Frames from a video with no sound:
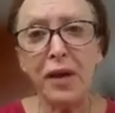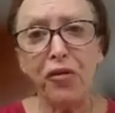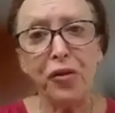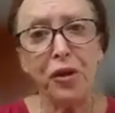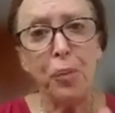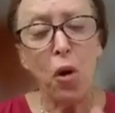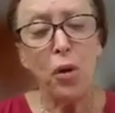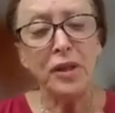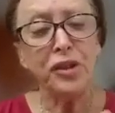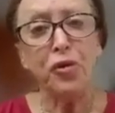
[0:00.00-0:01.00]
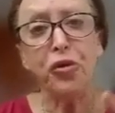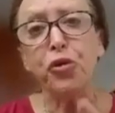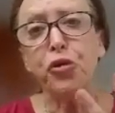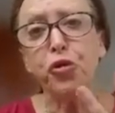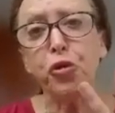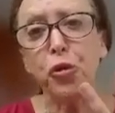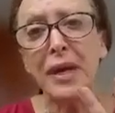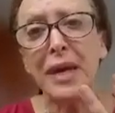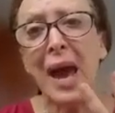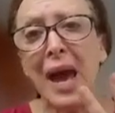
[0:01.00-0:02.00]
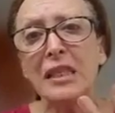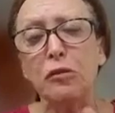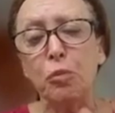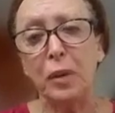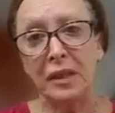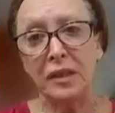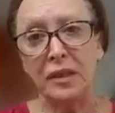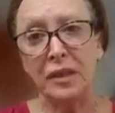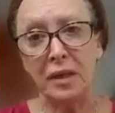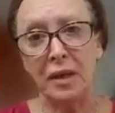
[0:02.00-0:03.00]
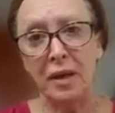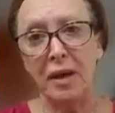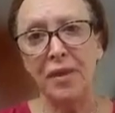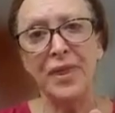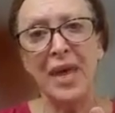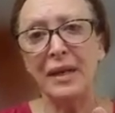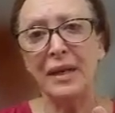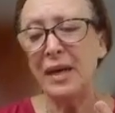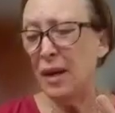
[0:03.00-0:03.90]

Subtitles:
for the poets. There are three aspects that